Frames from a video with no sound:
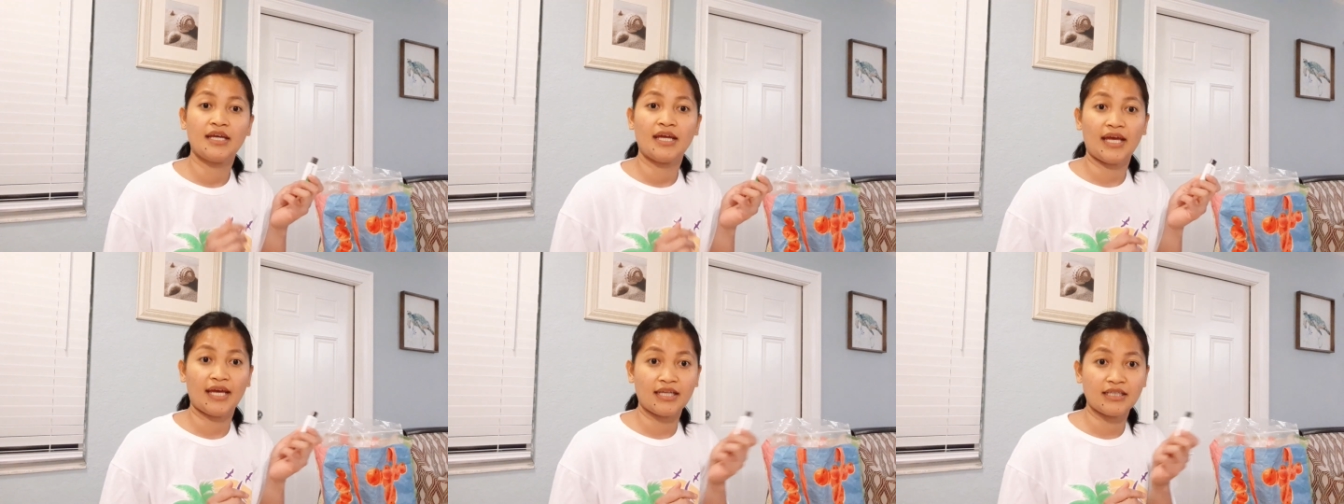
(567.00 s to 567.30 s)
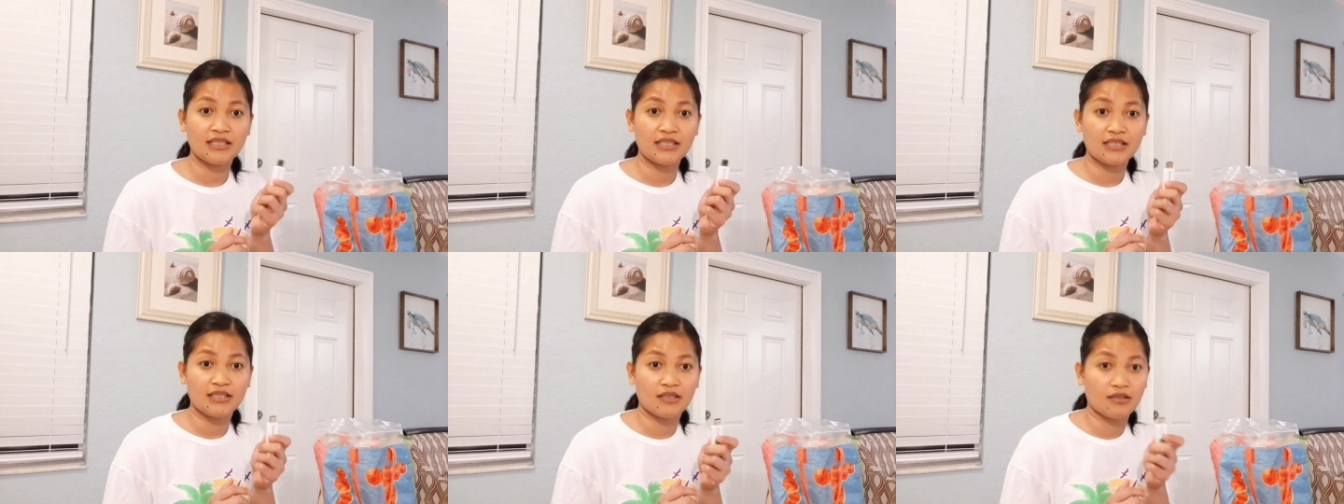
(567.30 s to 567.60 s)

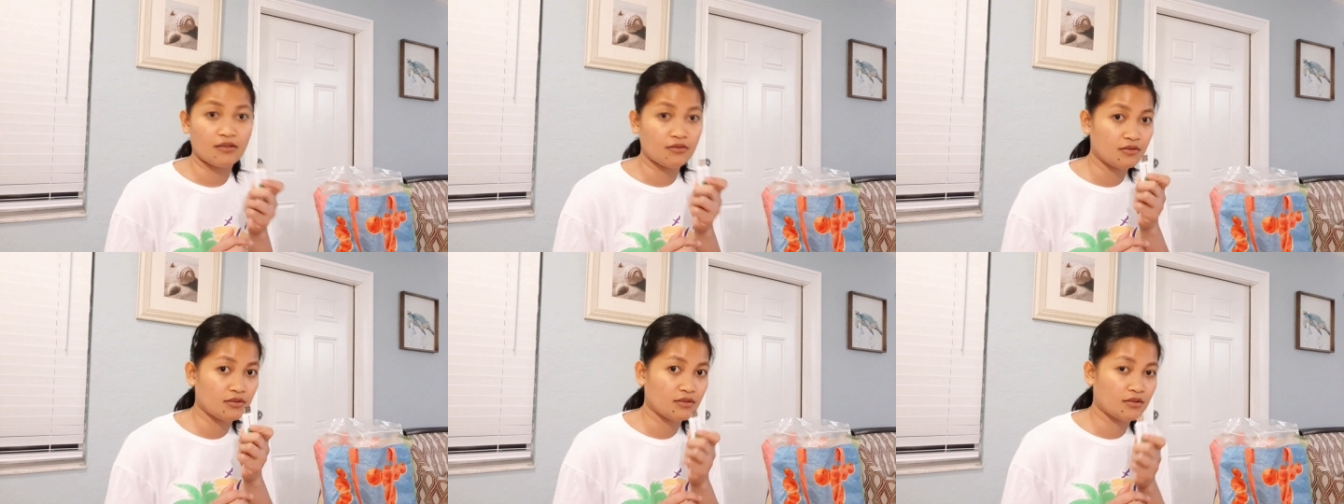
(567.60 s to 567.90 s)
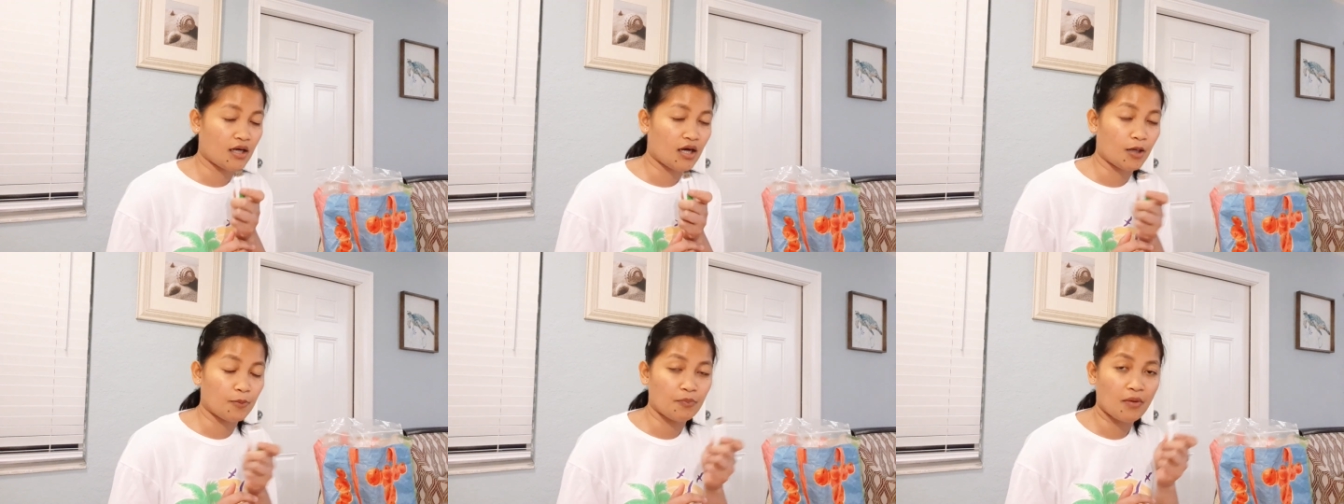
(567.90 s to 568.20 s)
any
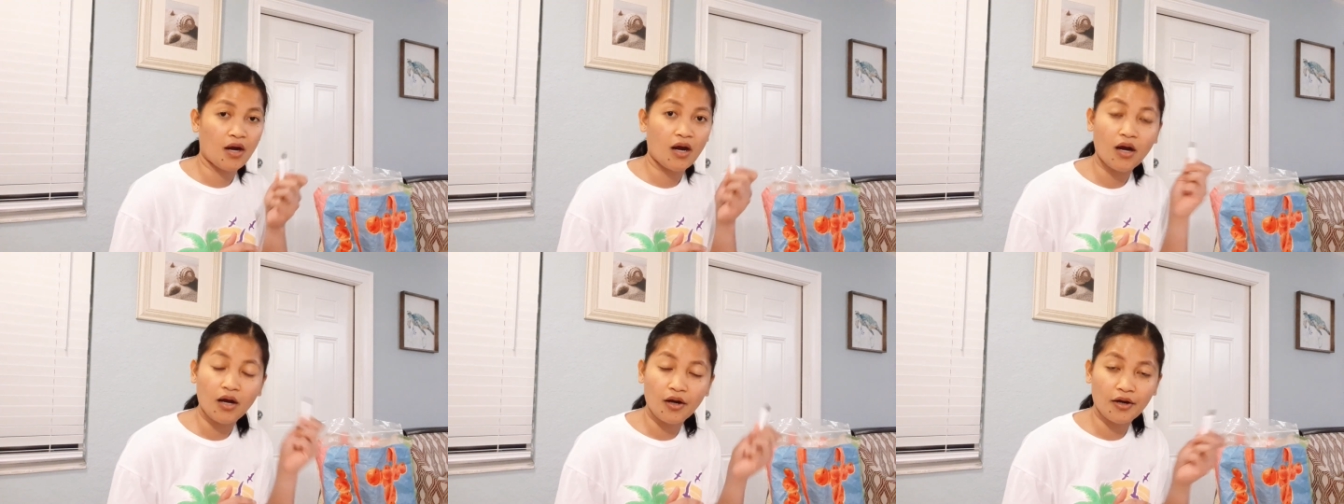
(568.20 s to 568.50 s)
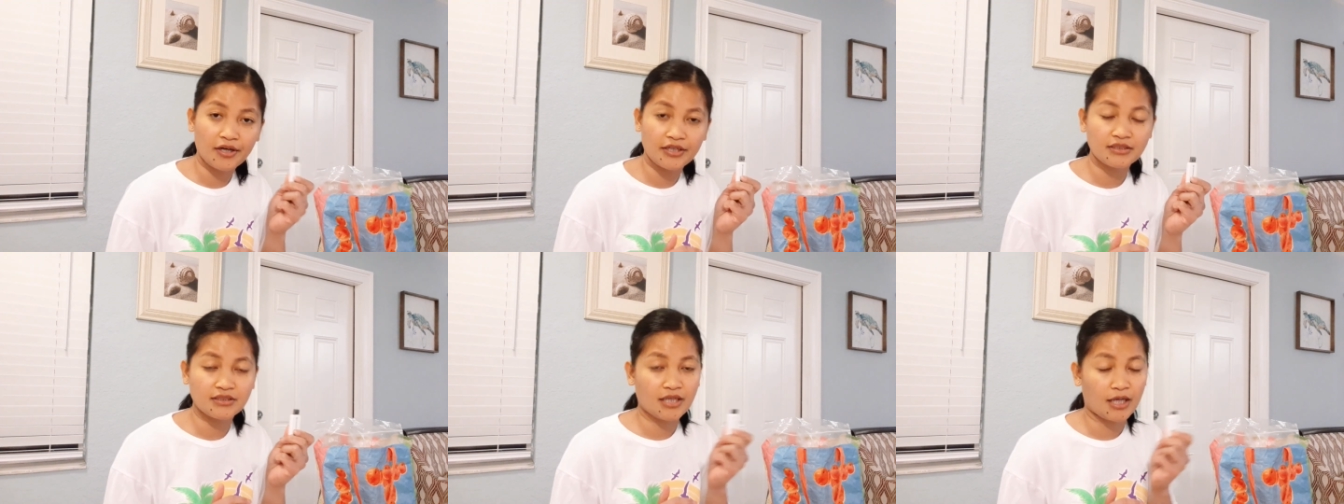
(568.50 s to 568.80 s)
um,
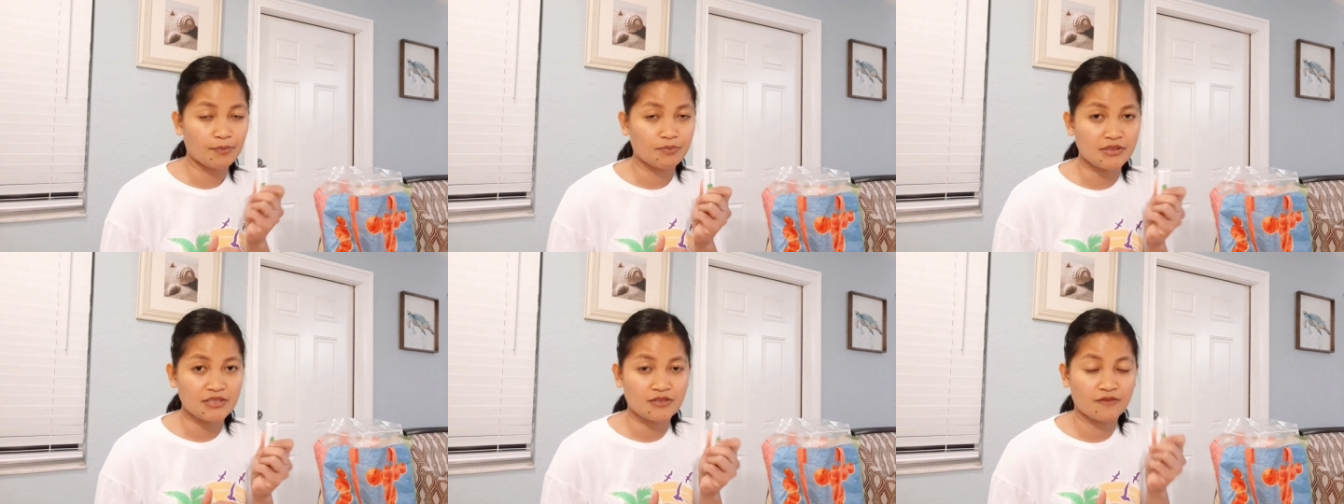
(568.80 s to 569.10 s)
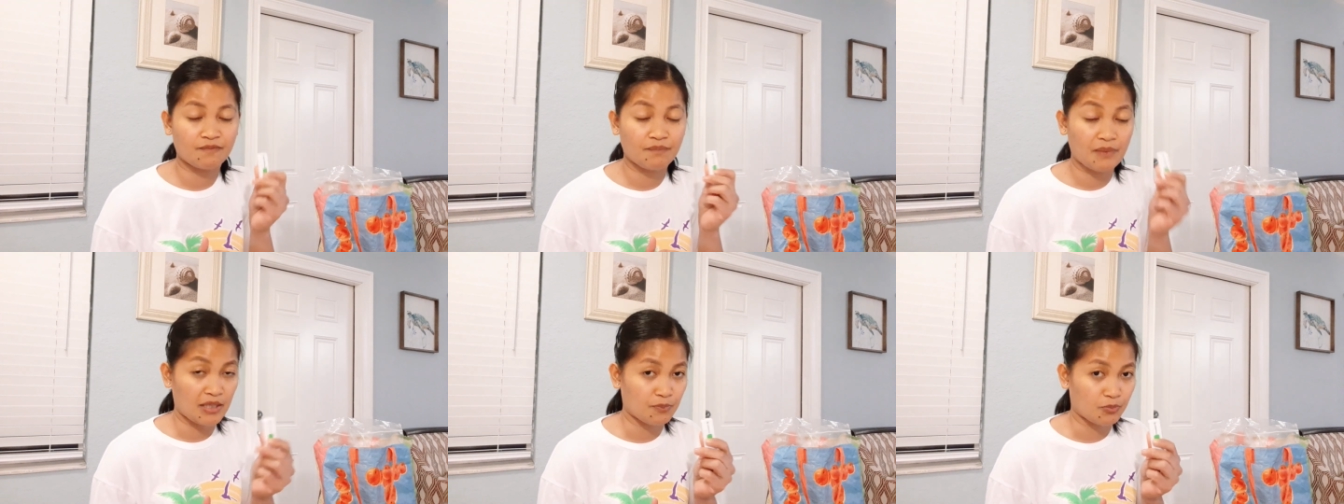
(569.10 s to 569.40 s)
hard copies
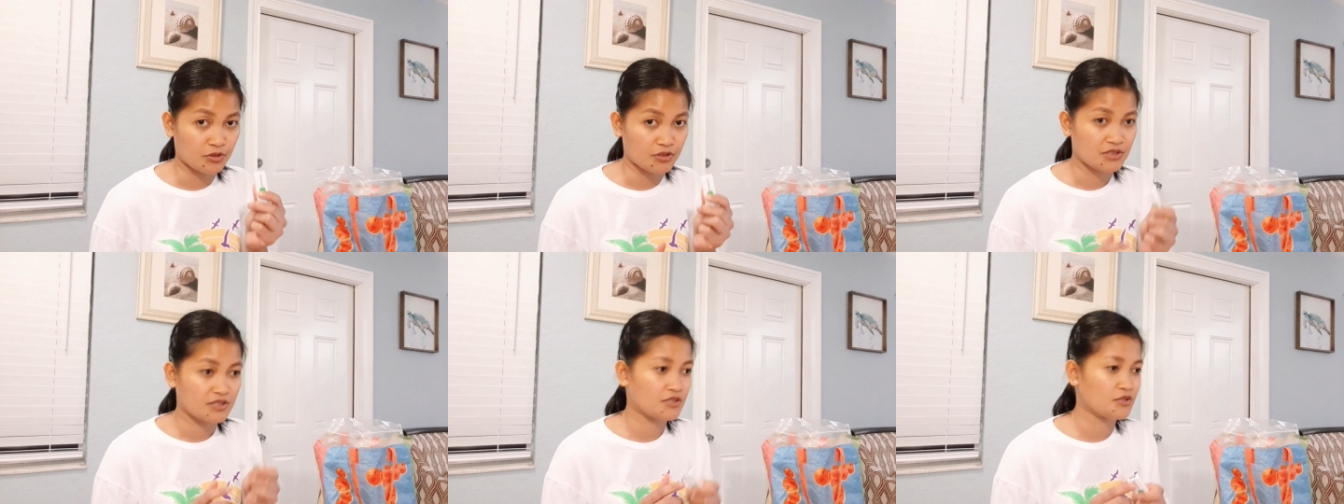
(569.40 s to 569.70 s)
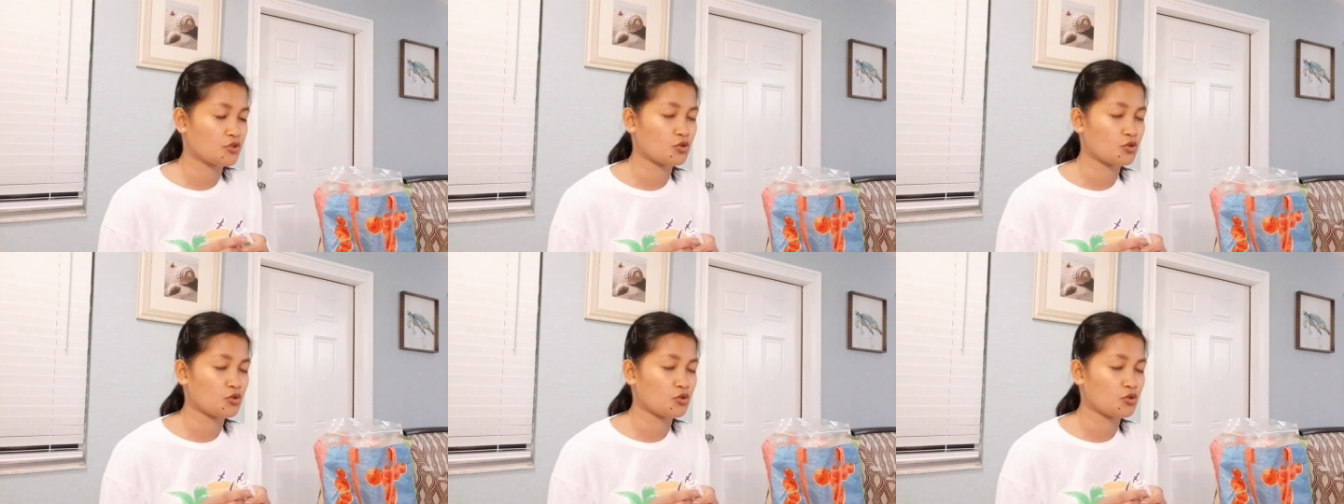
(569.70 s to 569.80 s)
of papers.